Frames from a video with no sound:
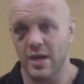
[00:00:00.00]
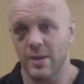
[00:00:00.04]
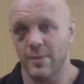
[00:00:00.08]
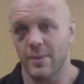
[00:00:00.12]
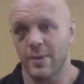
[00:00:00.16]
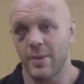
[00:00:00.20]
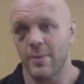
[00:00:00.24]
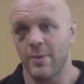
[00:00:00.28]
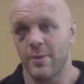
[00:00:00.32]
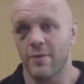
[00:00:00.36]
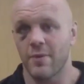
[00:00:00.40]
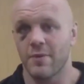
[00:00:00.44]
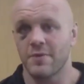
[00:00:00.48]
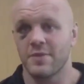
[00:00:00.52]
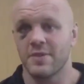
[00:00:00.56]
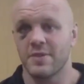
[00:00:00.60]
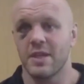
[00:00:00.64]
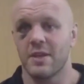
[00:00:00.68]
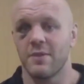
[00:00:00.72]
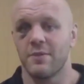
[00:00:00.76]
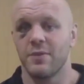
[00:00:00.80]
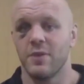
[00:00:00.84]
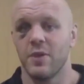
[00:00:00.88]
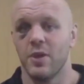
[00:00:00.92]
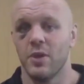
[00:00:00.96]
We've obviously had
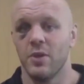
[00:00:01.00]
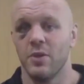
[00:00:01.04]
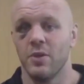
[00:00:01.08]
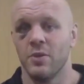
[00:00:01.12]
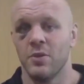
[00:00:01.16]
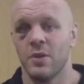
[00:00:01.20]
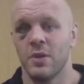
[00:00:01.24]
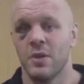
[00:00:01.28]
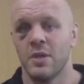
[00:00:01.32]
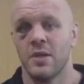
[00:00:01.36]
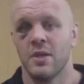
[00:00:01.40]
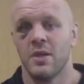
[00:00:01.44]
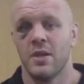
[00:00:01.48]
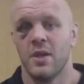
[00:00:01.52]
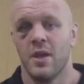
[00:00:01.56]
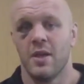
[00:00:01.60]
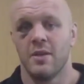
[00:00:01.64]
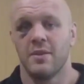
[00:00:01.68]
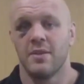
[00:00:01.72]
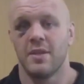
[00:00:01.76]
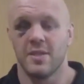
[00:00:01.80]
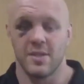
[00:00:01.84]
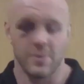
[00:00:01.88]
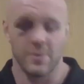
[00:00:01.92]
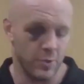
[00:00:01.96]
a few
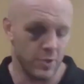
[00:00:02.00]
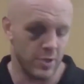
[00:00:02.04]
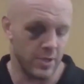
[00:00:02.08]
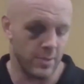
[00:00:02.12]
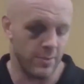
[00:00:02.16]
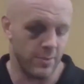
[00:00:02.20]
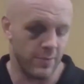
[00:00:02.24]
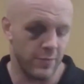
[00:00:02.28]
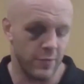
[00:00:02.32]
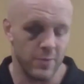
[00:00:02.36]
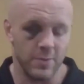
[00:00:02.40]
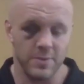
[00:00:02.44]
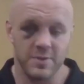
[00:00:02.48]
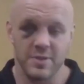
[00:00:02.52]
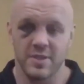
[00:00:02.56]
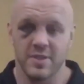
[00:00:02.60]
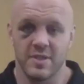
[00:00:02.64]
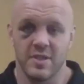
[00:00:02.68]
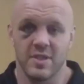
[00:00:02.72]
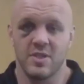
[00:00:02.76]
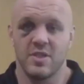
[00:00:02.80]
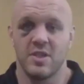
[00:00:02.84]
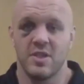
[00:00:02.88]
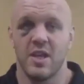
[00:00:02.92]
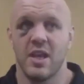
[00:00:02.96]
disappointing performances
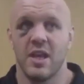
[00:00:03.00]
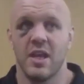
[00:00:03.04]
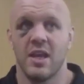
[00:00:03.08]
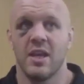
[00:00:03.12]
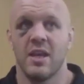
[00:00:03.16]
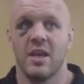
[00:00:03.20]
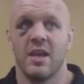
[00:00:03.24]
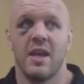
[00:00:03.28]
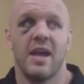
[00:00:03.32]
this year,